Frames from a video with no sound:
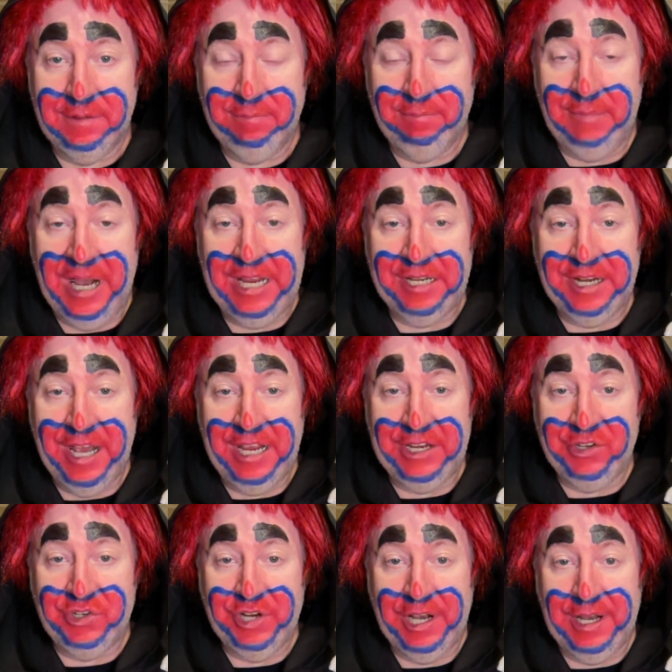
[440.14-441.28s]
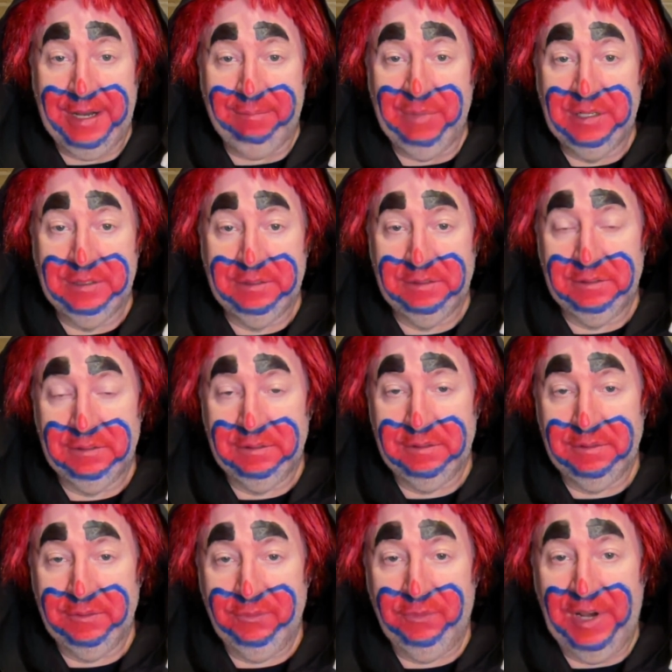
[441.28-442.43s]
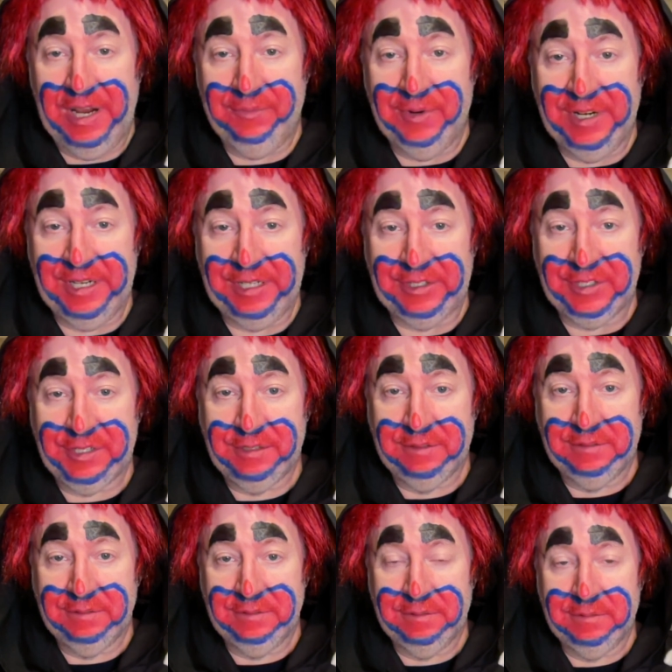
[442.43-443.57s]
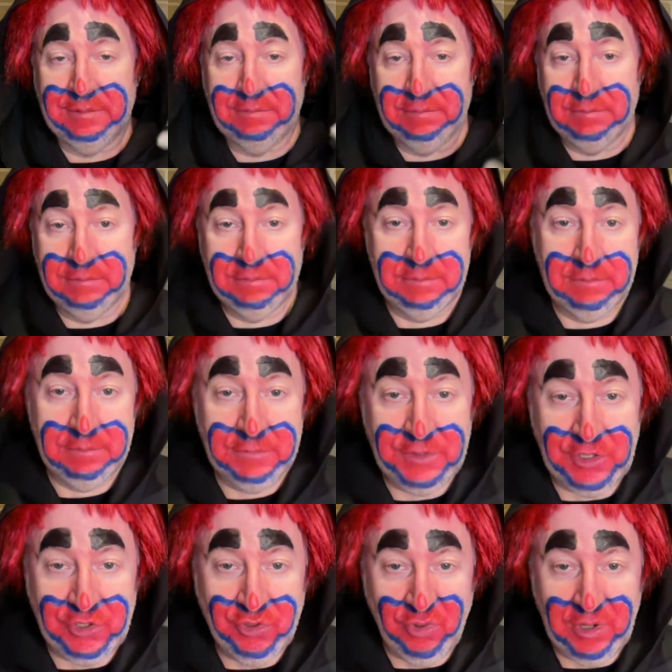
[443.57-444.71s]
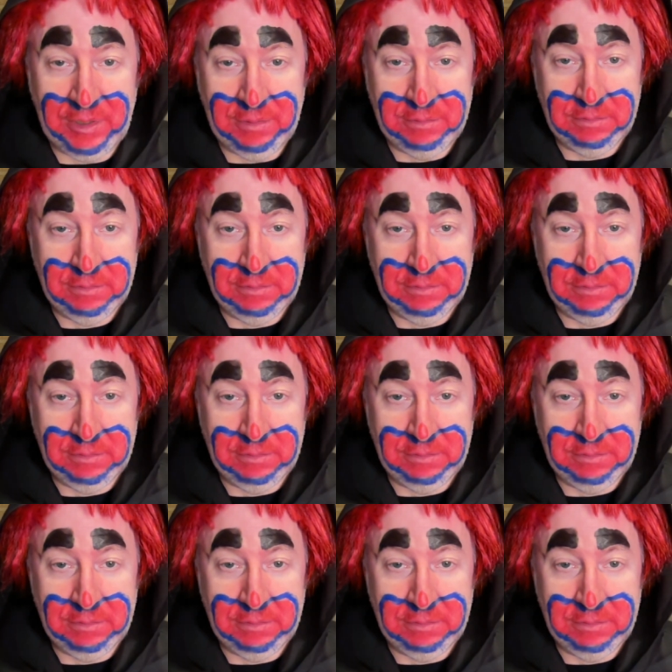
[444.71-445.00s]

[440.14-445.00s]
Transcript: My night job. 5 rings. It's a short